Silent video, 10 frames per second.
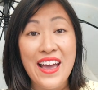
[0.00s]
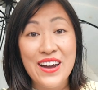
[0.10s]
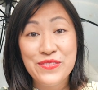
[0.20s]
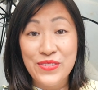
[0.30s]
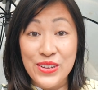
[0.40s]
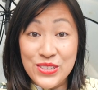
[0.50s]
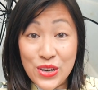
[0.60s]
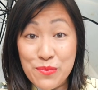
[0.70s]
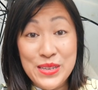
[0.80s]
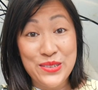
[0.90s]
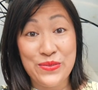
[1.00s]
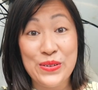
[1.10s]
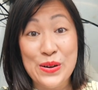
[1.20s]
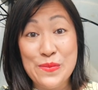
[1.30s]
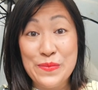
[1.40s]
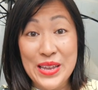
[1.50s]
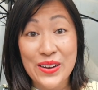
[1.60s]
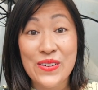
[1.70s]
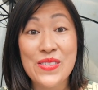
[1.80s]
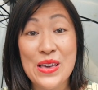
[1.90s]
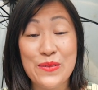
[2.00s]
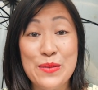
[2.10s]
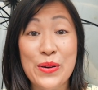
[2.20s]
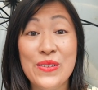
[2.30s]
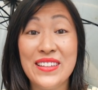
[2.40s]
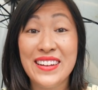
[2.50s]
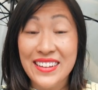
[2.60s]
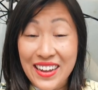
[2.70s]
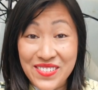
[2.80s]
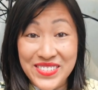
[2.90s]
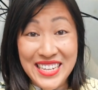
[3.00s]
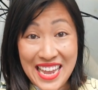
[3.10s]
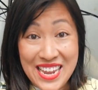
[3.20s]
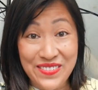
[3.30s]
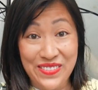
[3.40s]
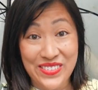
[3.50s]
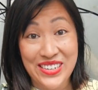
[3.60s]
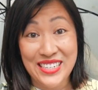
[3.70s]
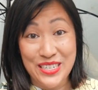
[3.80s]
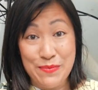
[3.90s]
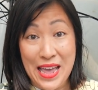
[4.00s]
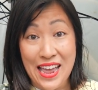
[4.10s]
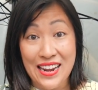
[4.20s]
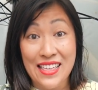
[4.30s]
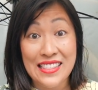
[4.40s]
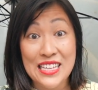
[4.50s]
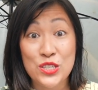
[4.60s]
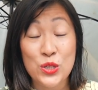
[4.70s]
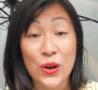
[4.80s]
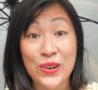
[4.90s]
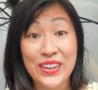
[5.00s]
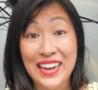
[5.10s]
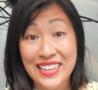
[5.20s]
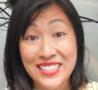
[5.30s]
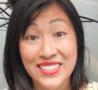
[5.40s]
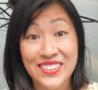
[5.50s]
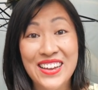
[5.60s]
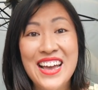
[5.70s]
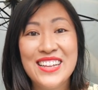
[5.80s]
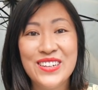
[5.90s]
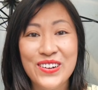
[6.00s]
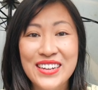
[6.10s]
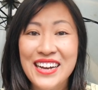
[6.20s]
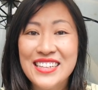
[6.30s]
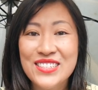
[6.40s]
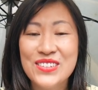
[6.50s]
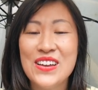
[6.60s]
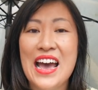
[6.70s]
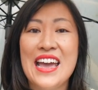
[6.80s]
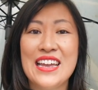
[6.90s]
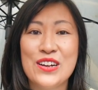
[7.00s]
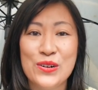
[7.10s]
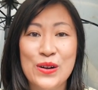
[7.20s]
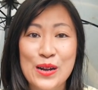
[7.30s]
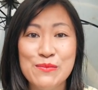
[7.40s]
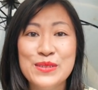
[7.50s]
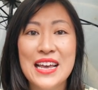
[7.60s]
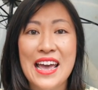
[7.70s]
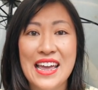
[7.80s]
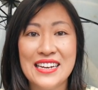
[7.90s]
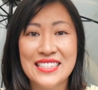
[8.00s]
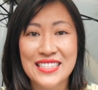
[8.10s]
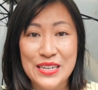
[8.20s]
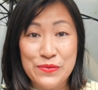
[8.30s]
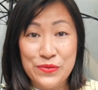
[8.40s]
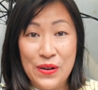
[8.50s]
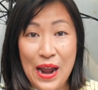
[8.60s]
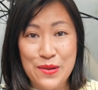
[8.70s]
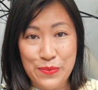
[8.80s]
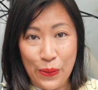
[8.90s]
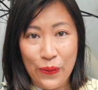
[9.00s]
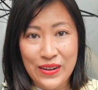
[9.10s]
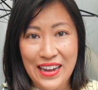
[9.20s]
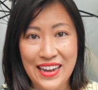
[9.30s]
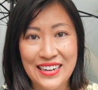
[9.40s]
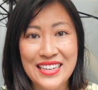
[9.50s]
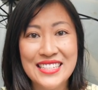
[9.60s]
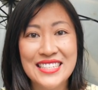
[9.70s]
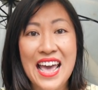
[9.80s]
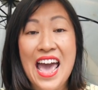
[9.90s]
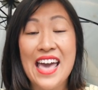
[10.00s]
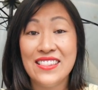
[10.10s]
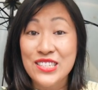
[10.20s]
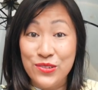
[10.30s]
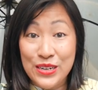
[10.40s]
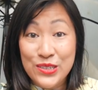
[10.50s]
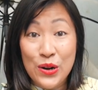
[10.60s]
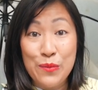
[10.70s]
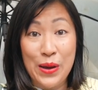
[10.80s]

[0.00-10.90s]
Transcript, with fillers: Our first stop is for a meal that we both love to eat when we're in Japan, and that's tonkatsu. Tonkatsu are crumbed and deep fried pork cutlets, and this restaurant